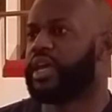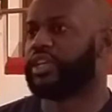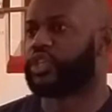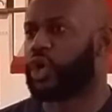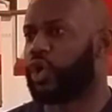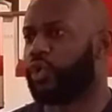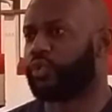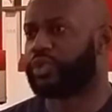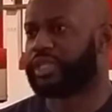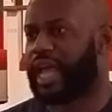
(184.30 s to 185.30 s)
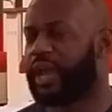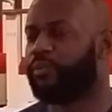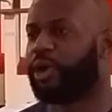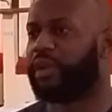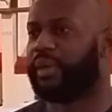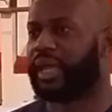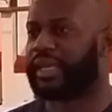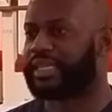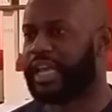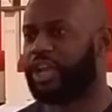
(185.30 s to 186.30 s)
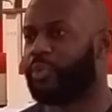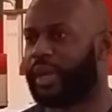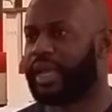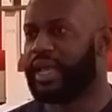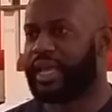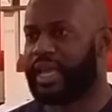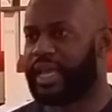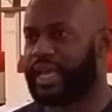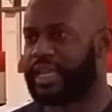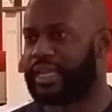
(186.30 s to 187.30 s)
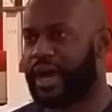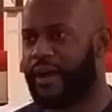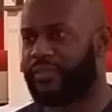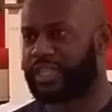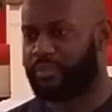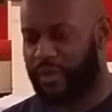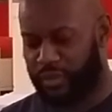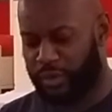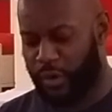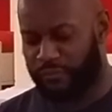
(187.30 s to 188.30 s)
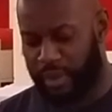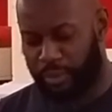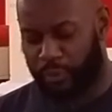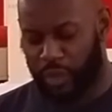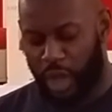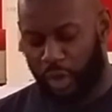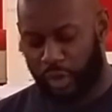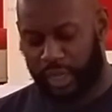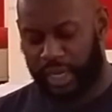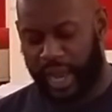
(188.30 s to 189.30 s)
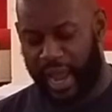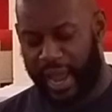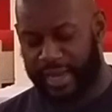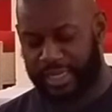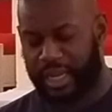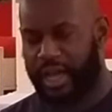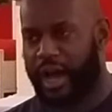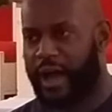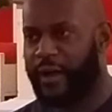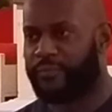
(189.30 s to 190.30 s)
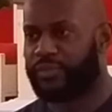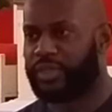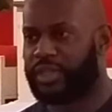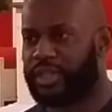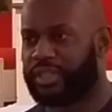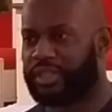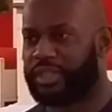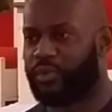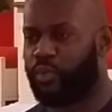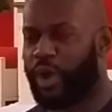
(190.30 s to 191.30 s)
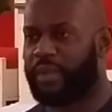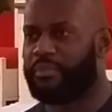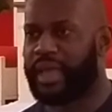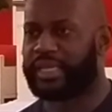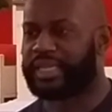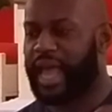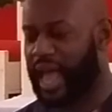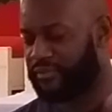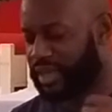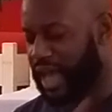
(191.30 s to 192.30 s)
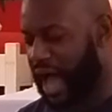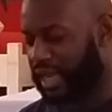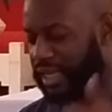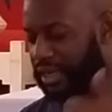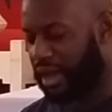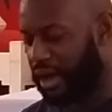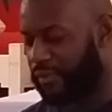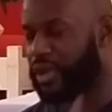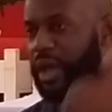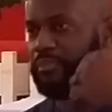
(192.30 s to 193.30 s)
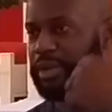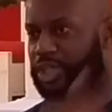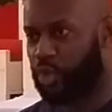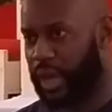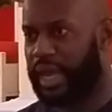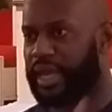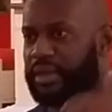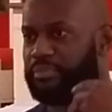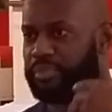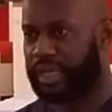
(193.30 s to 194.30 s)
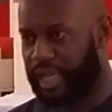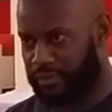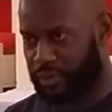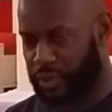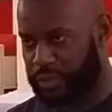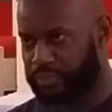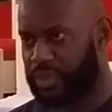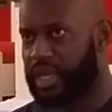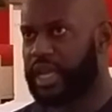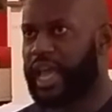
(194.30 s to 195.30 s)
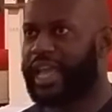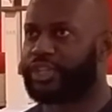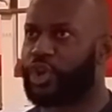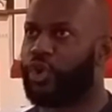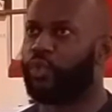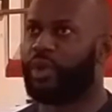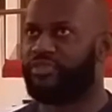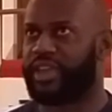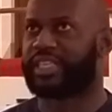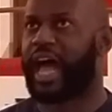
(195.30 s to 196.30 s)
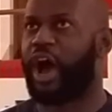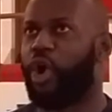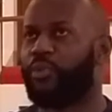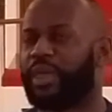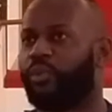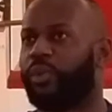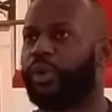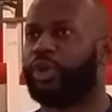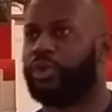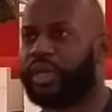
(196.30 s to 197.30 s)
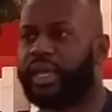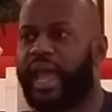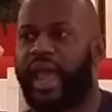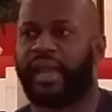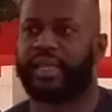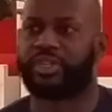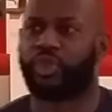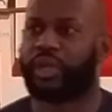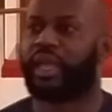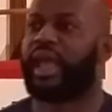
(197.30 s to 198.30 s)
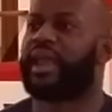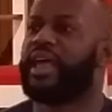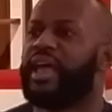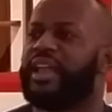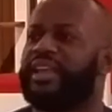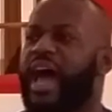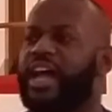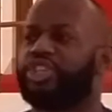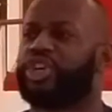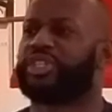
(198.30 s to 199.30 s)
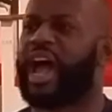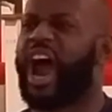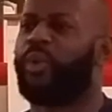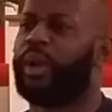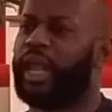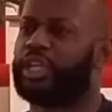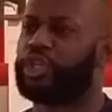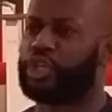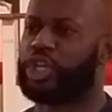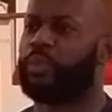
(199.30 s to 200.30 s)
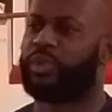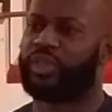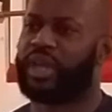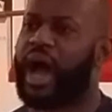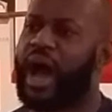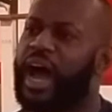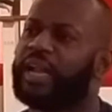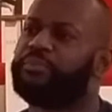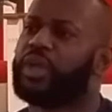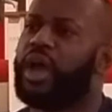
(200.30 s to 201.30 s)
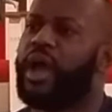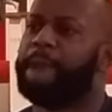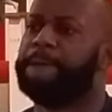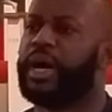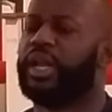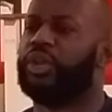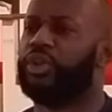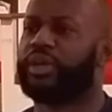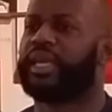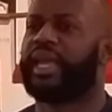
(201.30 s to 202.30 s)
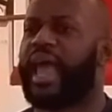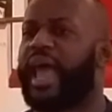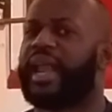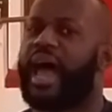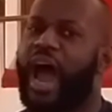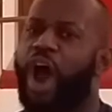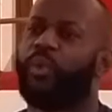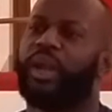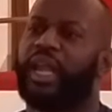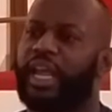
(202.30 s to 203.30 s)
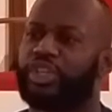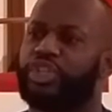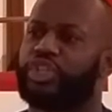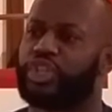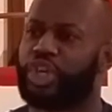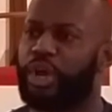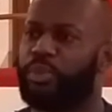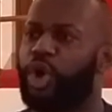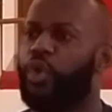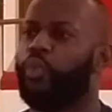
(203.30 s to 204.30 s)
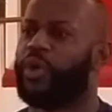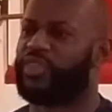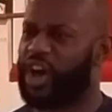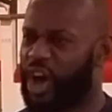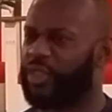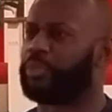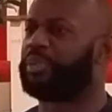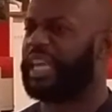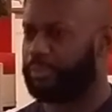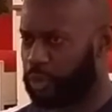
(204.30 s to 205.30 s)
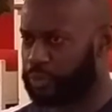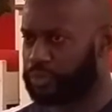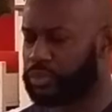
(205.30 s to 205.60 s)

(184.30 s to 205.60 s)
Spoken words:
And so today we're going to be continuing in this month of November, looking at what it means to have godly love between believers. And so with this, I hope that what we're looking at is looking at not just our relationship with God, but looking at our relationship with other people,